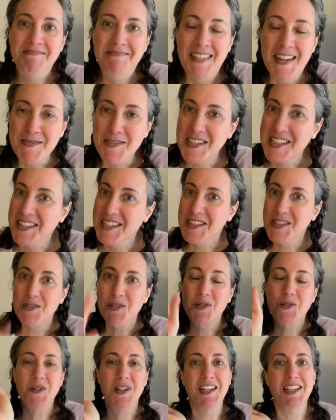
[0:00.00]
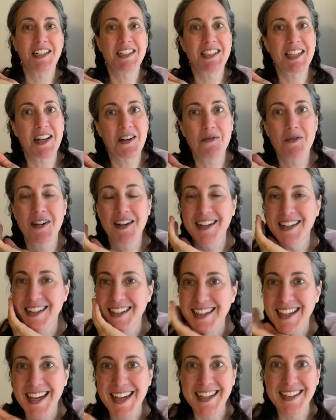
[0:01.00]
I'm just gonna do it quick because I don't want to
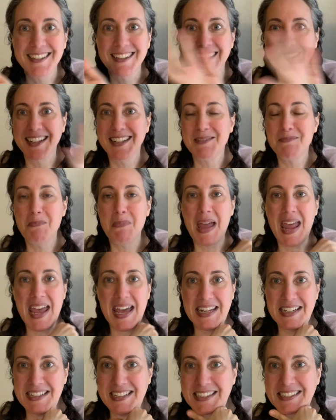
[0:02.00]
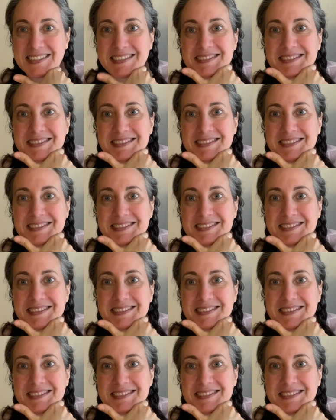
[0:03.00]
get like banned.